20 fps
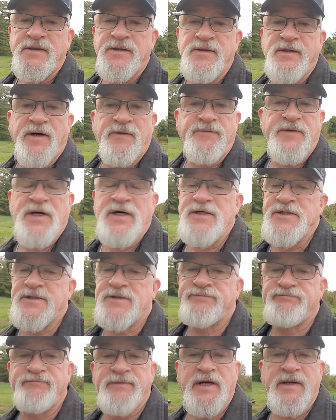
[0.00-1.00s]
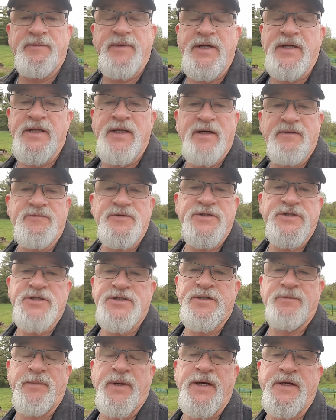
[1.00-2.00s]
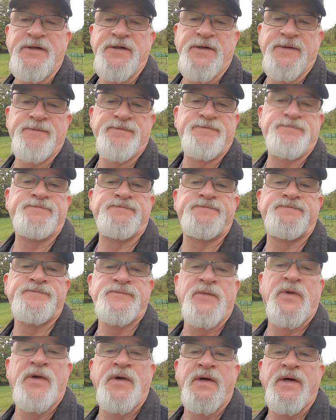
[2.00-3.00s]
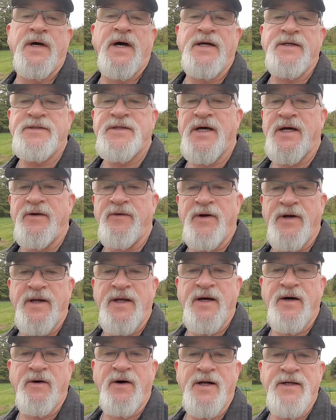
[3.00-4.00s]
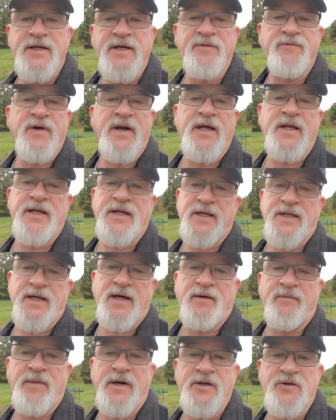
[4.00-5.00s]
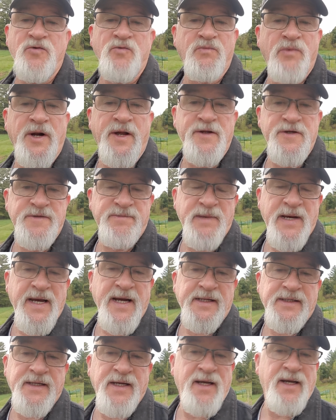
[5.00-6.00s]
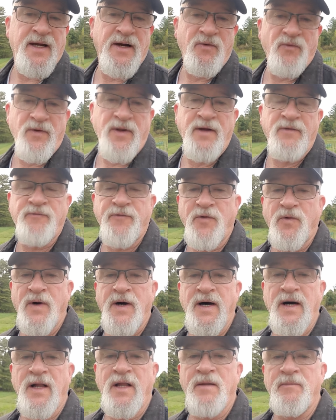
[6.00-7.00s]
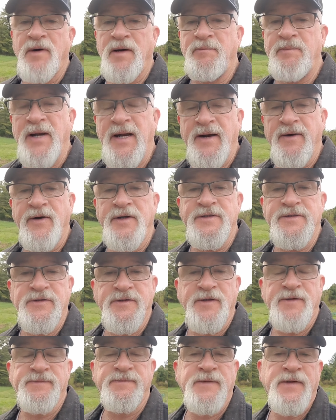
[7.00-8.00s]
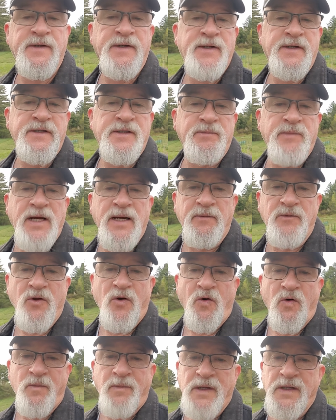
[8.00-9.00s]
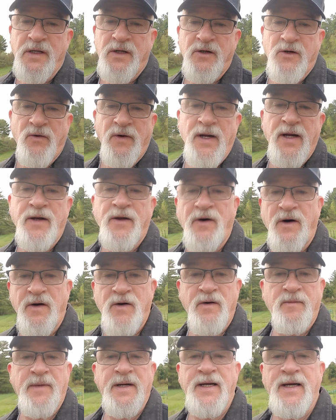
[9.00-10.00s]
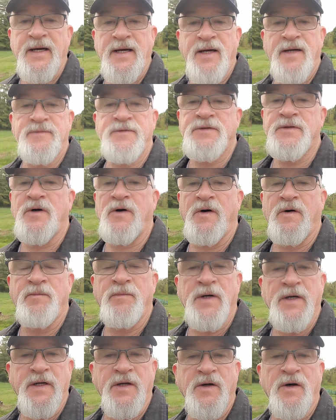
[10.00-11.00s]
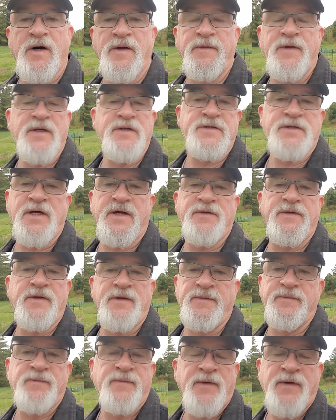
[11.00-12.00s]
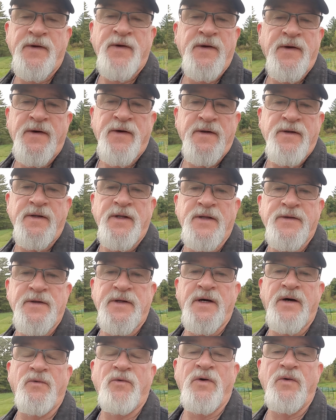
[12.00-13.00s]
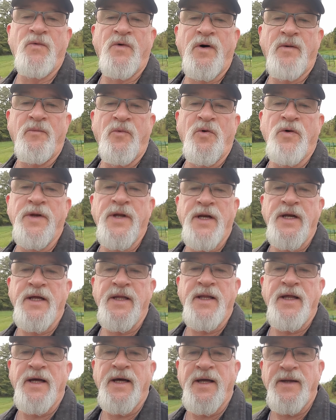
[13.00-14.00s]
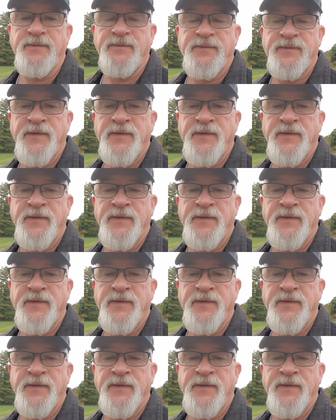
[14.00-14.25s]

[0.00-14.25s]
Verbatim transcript: Love does, I mean, love is just amazing. I can tell you right now, I'd give anything to have my two brothers back, hang out with them for a while, and my parents, or to be able to hold my little granddaughter in my arms. Oh, my God, there's nothing, nothing I wouldn't want more than any of that.